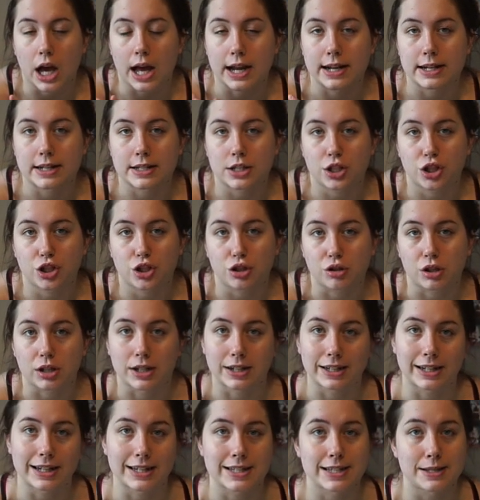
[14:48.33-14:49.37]
and you
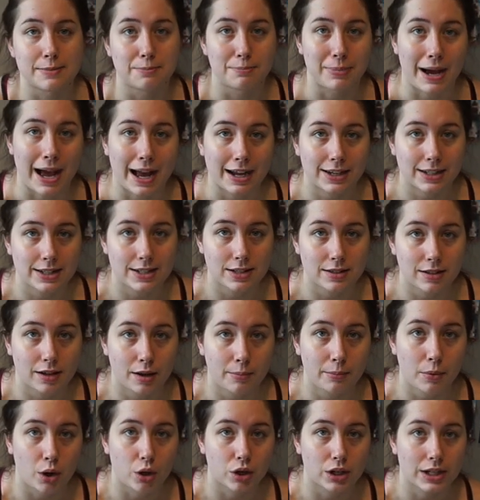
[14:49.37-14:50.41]
can listen back to
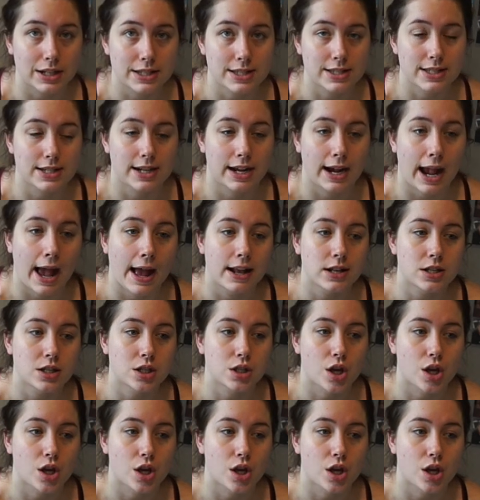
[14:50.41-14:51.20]
them or listen again.